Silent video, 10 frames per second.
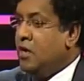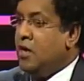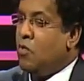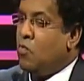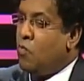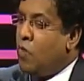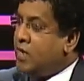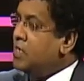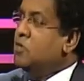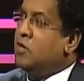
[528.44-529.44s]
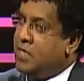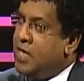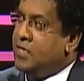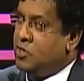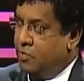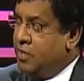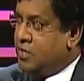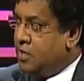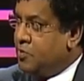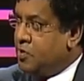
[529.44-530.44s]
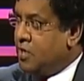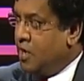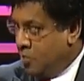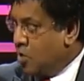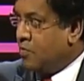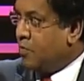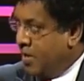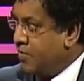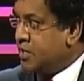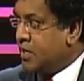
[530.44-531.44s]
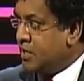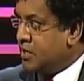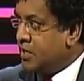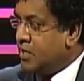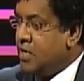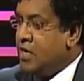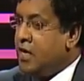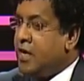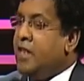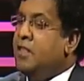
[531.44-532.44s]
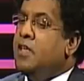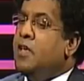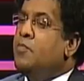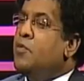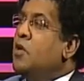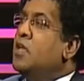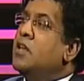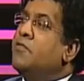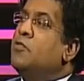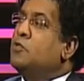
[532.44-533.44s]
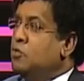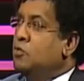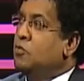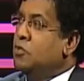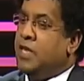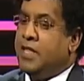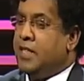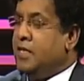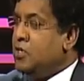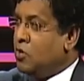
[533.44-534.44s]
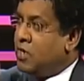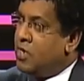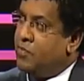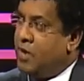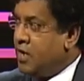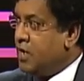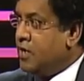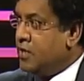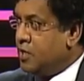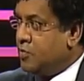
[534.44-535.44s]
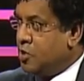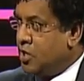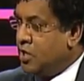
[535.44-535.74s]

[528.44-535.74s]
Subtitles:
Now, what is not there in the job description? I'm talking about private sector. Say, can the employee refuse to do, saying that this is not in my description?